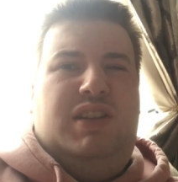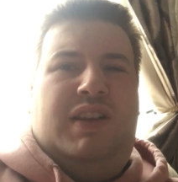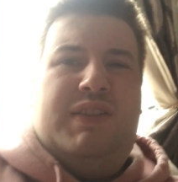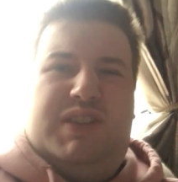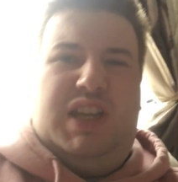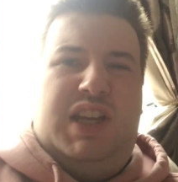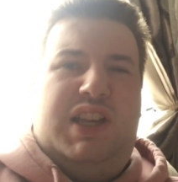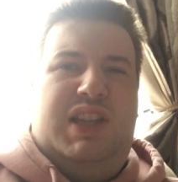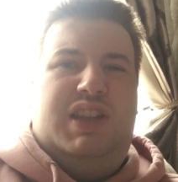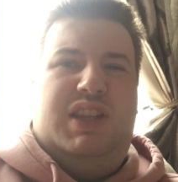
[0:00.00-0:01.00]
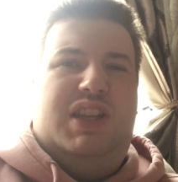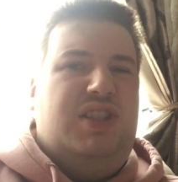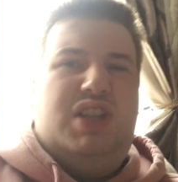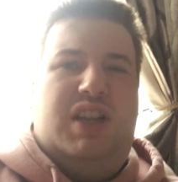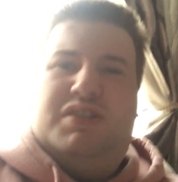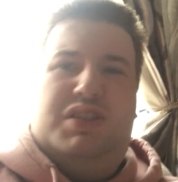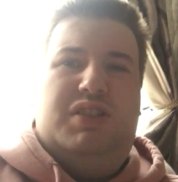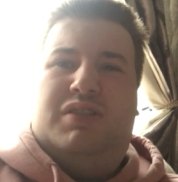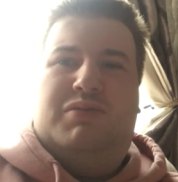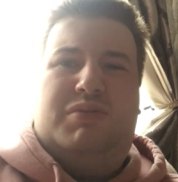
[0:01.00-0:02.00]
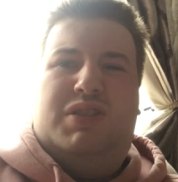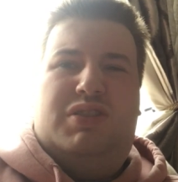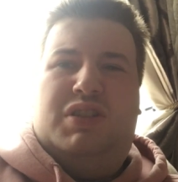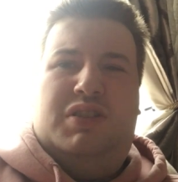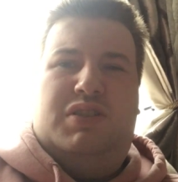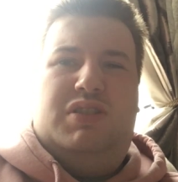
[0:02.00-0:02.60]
I was taking the child to the doctor.